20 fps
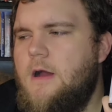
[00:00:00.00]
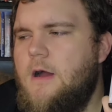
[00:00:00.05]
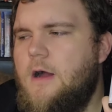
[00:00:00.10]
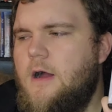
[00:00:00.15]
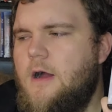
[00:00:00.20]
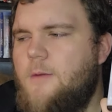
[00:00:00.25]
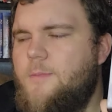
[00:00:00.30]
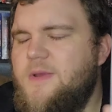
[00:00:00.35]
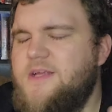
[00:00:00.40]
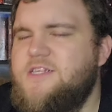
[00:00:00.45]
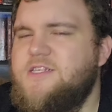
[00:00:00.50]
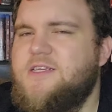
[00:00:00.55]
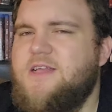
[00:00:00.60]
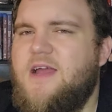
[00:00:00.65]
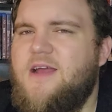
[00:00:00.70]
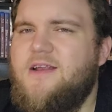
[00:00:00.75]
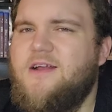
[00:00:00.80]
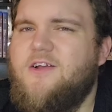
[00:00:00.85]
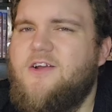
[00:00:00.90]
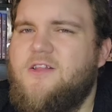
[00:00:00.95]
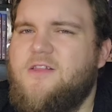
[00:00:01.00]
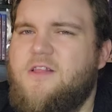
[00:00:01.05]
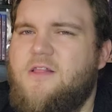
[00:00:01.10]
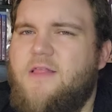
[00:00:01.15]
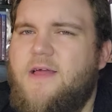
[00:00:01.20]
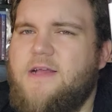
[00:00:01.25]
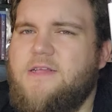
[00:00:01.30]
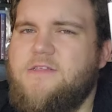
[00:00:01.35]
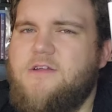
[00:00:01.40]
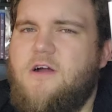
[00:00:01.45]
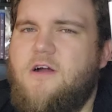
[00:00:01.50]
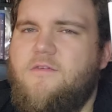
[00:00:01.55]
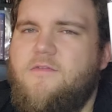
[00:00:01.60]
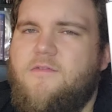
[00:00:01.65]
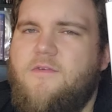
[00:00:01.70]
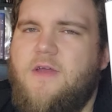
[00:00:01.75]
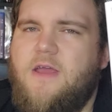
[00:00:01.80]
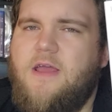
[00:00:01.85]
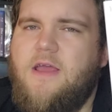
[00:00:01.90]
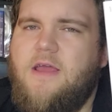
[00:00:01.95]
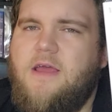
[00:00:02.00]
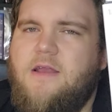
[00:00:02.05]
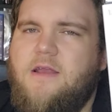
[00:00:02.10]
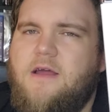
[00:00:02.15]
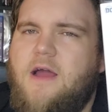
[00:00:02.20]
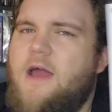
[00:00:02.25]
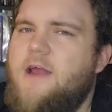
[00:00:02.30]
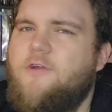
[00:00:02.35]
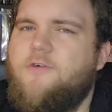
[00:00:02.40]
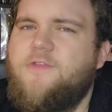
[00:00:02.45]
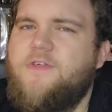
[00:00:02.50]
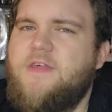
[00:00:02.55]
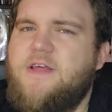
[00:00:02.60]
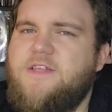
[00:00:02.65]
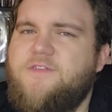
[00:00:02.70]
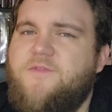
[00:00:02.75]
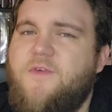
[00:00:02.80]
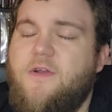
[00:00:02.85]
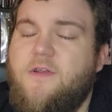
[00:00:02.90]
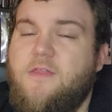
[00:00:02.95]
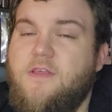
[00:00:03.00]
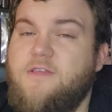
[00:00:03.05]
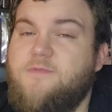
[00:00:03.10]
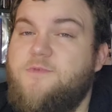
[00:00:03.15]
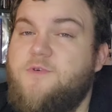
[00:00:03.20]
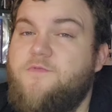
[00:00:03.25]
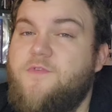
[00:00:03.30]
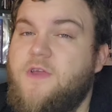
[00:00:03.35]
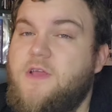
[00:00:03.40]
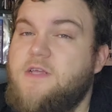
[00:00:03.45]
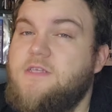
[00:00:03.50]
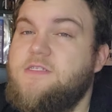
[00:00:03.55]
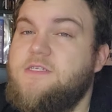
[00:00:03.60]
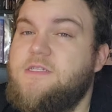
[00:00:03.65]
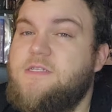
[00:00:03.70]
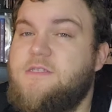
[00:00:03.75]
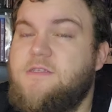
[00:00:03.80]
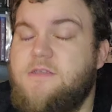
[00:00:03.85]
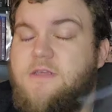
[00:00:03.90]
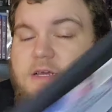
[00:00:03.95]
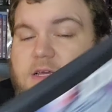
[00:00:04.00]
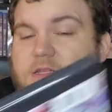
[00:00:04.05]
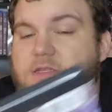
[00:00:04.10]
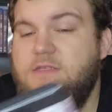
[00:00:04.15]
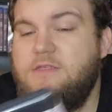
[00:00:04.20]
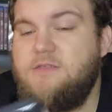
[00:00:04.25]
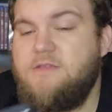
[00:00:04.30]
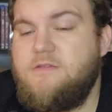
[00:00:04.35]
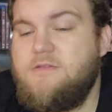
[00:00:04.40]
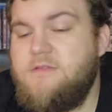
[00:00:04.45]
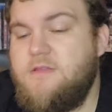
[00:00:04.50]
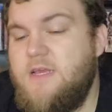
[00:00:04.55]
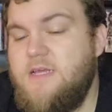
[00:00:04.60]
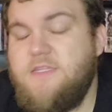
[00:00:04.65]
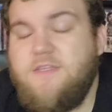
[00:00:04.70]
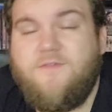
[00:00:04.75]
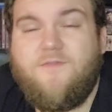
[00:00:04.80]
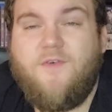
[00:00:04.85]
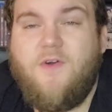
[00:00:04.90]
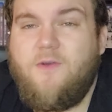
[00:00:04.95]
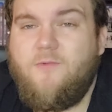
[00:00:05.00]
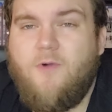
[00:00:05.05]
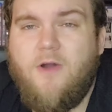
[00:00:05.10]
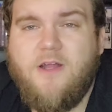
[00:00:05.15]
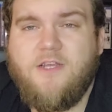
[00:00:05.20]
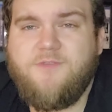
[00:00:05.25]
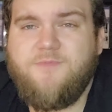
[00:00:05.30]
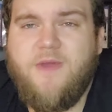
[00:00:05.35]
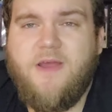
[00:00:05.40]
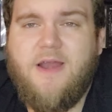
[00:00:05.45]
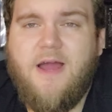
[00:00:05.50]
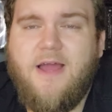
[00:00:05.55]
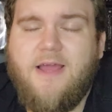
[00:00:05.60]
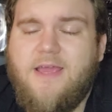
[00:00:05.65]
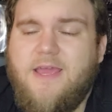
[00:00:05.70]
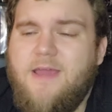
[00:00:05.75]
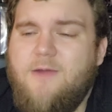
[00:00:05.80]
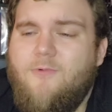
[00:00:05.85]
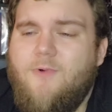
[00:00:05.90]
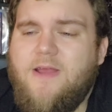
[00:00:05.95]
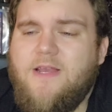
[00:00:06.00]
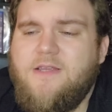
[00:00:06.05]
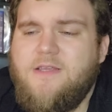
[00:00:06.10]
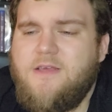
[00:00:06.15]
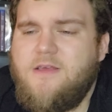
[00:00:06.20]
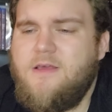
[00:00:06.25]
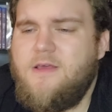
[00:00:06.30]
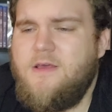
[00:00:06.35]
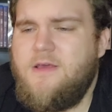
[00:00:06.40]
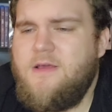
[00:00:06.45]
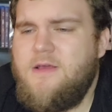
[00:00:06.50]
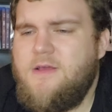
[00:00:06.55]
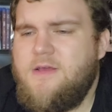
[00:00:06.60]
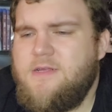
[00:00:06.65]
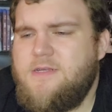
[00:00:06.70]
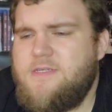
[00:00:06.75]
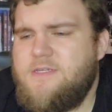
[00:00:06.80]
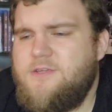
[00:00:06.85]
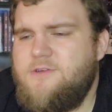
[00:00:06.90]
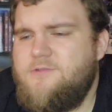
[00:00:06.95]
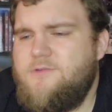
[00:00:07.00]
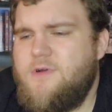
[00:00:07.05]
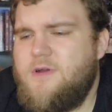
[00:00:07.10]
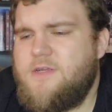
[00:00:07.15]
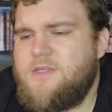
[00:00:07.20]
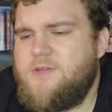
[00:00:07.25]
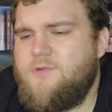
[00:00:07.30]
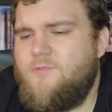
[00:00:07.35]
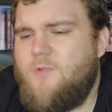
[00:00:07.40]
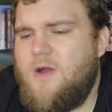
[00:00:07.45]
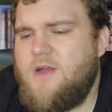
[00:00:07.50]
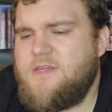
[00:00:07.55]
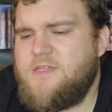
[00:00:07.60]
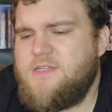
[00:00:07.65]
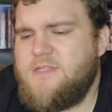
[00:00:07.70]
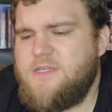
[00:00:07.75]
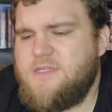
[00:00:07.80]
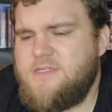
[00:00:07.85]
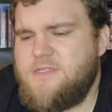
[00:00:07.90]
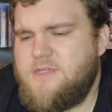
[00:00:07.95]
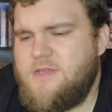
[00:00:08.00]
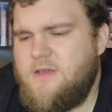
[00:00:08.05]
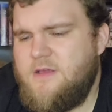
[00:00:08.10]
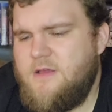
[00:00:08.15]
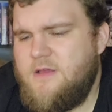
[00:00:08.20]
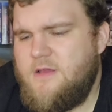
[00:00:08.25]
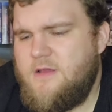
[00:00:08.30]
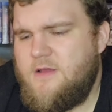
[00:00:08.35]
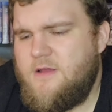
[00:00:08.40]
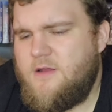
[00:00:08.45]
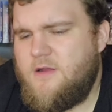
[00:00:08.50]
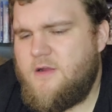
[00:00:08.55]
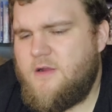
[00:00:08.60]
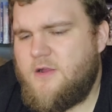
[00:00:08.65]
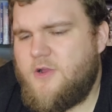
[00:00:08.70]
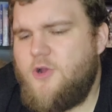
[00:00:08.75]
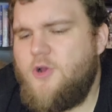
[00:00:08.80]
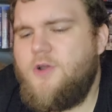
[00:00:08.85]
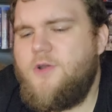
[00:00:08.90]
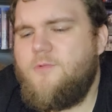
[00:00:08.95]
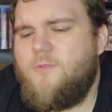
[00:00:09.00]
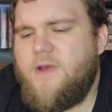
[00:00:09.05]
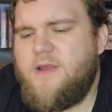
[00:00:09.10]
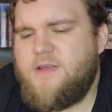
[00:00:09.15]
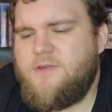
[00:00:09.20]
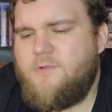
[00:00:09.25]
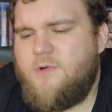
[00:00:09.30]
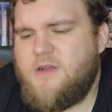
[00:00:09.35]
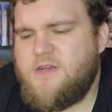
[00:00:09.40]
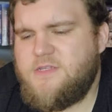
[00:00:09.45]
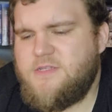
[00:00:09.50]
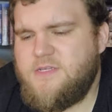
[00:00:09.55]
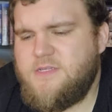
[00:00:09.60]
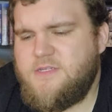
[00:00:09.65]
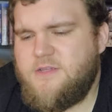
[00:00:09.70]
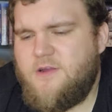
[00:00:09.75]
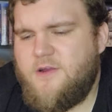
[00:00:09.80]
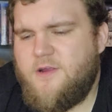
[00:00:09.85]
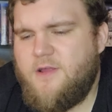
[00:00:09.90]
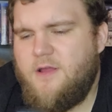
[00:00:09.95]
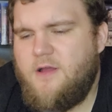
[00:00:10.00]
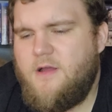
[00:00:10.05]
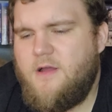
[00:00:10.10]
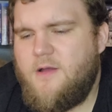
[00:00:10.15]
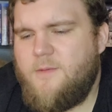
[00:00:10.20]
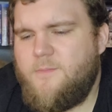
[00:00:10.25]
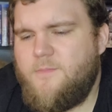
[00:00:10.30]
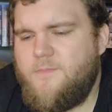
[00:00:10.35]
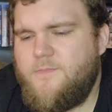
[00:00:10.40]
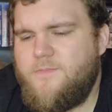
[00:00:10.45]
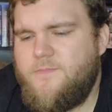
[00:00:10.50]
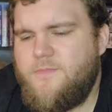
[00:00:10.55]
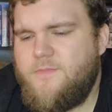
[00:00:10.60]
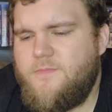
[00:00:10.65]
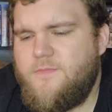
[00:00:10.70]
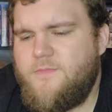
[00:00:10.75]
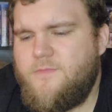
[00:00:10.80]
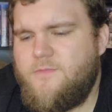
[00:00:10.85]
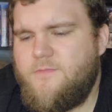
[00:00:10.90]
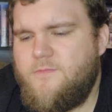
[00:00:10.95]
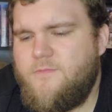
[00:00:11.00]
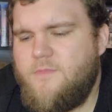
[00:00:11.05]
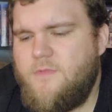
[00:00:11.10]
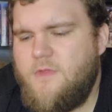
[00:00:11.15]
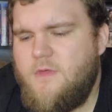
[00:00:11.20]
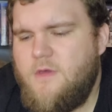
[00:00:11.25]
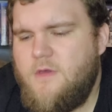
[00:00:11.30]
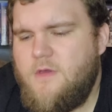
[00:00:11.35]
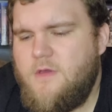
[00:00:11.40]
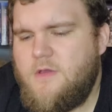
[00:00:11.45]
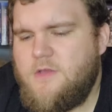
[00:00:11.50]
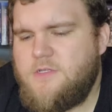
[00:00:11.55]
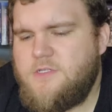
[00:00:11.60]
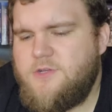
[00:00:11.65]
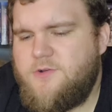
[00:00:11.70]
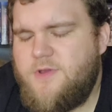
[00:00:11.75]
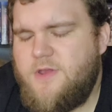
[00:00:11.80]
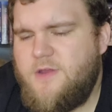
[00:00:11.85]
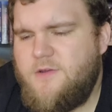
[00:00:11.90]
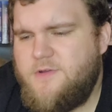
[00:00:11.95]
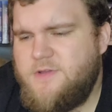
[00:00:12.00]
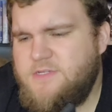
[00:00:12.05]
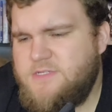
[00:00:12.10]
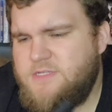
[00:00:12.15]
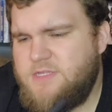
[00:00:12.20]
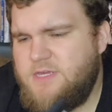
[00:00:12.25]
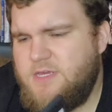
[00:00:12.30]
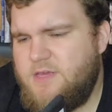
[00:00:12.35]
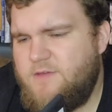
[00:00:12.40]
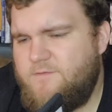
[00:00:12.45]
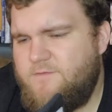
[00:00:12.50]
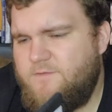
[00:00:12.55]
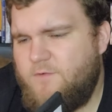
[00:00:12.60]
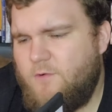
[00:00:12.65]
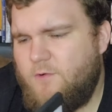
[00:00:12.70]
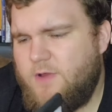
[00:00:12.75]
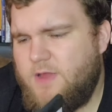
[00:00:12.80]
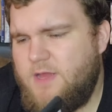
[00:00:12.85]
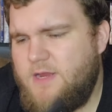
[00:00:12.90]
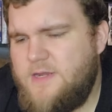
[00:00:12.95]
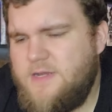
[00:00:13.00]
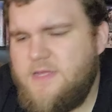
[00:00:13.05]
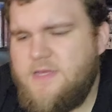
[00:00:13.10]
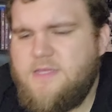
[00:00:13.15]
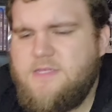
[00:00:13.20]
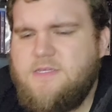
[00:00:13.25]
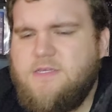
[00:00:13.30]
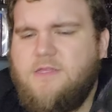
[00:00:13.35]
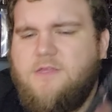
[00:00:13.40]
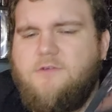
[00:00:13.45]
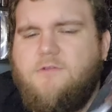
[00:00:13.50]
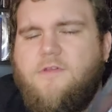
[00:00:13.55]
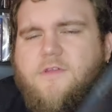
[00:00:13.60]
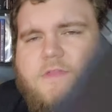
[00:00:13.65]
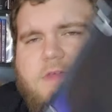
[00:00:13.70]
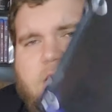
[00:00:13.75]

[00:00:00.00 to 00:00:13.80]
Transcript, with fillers: um, it just kind of cut the legs off. And I don't think that's fair to this movie because it's it's it's a fun watch, man. I can't wait to to uh, to watch this. Or couldn't wait to watch this, sorry. Um, So here is the four K disc, the only